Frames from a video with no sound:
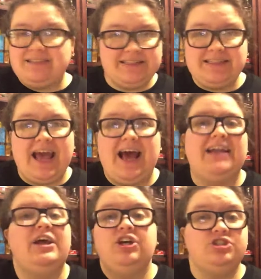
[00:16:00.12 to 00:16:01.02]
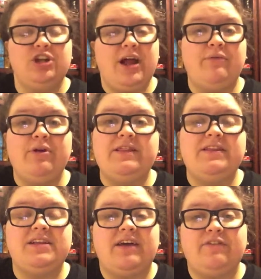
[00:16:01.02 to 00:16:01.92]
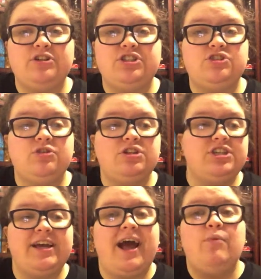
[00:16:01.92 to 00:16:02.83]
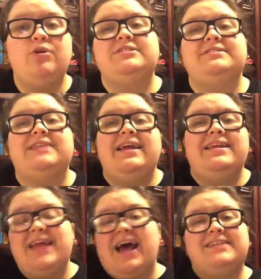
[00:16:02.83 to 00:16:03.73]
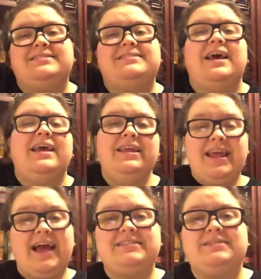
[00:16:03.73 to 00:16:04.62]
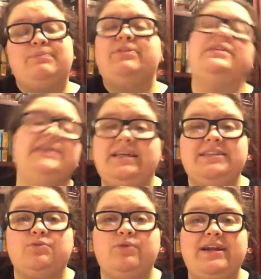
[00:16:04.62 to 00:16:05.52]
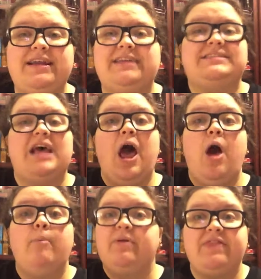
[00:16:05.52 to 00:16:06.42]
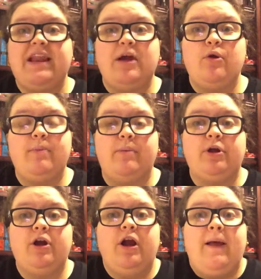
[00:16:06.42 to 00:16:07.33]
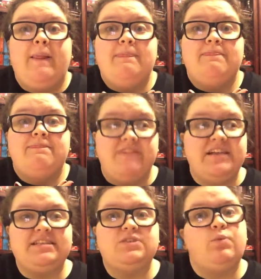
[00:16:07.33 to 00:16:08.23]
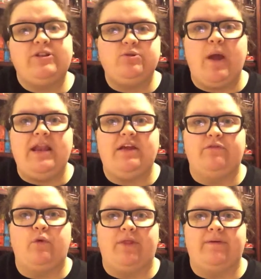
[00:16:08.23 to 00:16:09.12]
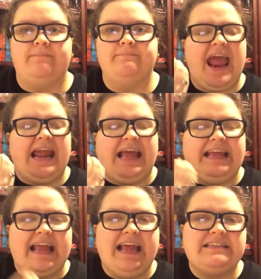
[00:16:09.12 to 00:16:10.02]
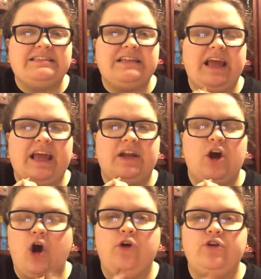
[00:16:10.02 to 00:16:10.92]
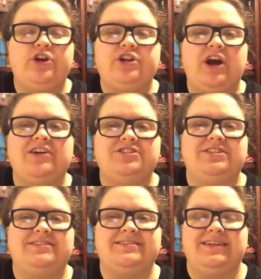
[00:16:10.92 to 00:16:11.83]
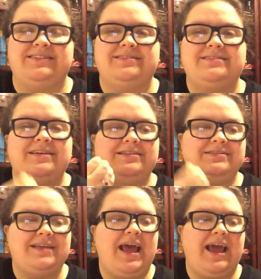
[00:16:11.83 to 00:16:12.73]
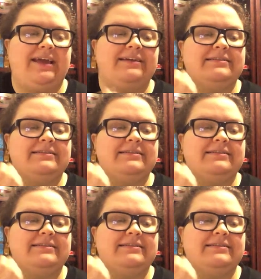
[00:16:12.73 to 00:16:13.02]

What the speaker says: dis.cat, should I read the Divergent trilogy? I want to say yes, please read it. But then I remember this is what's waiting for them. And I can't in all good consciousness say,